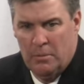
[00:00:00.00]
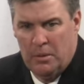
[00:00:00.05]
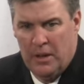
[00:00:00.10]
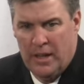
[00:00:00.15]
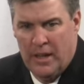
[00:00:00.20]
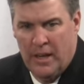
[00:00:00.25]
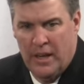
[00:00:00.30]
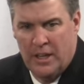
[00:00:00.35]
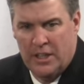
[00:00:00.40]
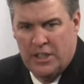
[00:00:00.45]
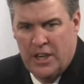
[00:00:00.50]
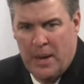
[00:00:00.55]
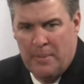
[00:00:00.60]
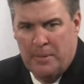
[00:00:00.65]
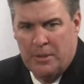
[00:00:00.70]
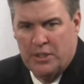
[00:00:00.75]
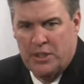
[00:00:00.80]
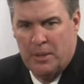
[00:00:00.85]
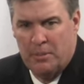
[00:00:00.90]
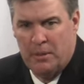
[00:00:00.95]
playing in a
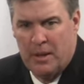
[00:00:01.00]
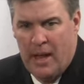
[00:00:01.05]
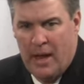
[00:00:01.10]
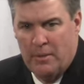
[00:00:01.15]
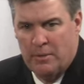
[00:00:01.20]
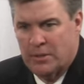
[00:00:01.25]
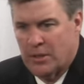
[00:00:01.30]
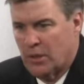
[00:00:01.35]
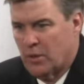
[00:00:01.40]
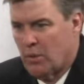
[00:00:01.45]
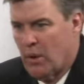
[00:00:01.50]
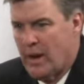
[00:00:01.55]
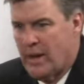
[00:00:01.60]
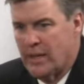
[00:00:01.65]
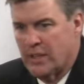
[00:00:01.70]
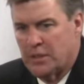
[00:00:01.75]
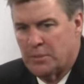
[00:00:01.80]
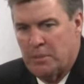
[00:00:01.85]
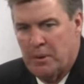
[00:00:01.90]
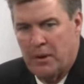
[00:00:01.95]
championship game was a
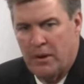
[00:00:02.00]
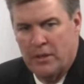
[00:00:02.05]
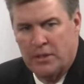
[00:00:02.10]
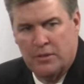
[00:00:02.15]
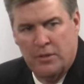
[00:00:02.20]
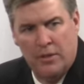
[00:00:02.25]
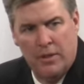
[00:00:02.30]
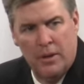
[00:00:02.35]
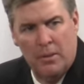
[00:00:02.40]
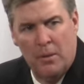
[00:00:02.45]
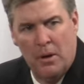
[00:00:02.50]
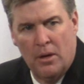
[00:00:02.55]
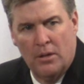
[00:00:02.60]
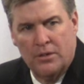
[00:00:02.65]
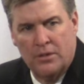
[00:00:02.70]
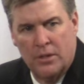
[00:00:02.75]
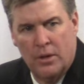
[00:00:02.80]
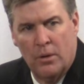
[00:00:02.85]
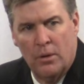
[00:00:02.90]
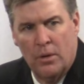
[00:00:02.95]
great experience for them
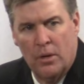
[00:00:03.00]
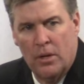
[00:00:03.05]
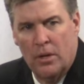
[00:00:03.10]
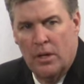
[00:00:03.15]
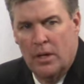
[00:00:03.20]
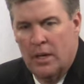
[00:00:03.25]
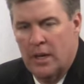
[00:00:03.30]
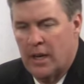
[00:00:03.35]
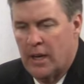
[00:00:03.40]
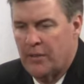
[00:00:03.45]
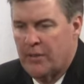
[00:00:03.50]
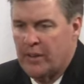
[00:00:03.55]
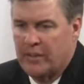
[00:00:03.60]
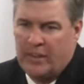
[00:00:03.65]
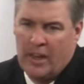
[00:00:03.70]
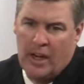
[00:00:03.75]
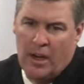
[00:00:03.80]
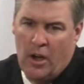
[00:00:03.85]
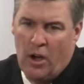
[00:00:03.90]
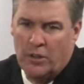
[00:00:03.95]
also. And I
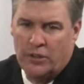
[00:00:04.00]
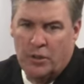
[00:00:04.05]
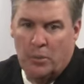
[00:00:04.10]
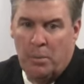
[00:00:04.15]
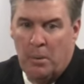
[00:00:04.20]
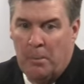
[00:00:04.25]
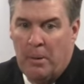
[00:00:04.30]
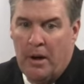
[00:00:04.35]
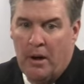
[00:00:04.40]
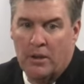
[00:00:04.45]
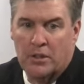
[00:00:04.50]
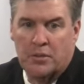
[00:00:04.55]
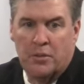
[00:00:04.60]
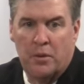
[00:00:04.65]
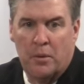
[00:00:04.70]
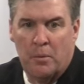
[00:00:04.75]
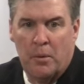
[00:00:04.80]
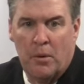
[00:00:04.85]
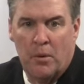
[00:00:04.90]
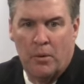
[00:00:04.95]
think that also prepares
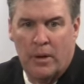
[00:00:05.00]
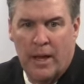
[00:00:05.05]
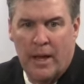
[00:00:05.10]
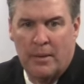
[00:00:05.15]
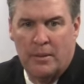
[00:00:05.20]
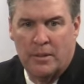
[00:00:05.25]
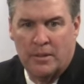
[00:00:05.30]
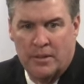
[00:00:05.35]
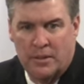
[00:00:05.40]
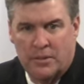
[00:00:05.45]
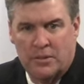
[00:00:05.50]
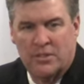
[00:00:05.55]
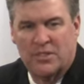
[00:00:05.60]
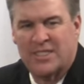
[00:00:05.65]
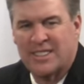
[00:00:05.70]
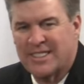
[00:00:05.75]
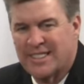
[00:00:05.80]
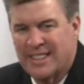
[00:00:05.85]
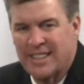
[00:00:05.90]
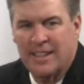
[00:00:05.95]
for the bowl game, because this
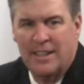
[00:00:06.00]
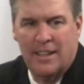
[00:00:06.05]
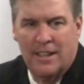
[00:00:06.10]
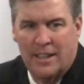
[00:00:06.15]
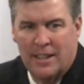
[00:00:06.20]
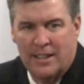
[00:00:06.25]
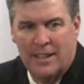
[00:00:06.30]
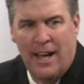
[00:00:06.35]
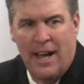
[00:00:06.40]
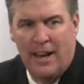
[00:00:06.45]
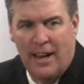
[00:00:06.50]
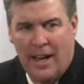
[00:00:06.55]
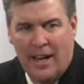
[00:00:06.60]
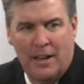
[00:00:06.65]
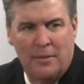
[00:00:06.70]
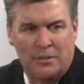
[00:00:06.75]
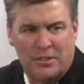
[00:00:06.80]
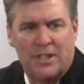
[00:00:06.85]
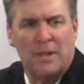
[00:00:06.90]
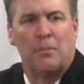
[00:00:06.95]
is
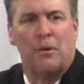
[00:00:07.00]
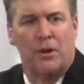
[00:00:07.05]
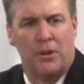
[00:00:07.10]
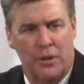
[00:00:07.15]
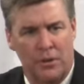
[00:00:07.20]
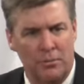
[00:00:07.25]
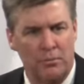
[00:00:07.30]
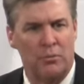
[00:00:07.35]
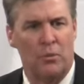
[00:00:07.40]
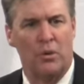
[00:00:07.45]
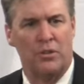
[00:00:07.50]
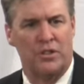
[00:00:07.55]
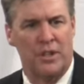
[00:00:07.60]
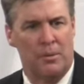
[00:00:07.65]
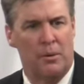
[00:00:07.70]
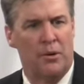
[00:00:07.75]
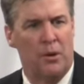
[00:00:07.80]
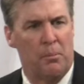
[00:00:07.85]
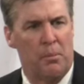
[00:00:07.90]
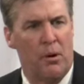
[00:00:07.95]
more
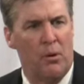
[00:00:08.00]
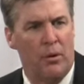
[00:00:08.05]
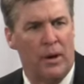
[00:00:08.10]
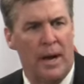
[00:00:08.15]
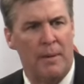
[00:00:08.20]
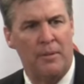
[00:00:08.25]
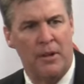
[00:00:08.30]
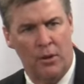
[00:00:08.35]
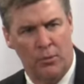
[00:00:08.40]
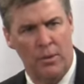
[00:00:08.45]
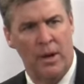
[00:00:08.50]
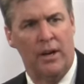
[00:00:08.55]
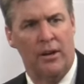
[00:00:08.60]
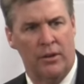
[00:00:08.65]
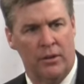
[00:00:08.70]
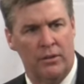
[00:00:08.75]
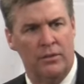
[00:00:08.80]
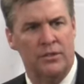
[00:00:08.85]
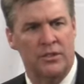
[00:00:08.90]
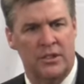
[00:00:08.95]
similar to a bowl game than a
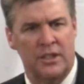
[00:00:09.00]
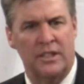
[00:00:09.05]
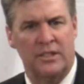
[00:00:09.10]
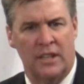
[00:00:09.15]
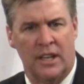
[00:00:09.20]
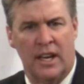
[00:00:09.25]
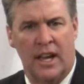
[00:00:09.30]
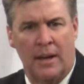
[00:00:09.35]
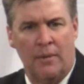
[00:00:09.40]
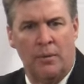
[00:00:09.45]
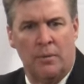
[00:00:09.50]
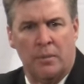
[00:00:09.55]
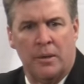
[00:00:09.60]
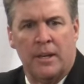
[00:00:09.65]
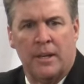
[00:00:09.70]
regular season game.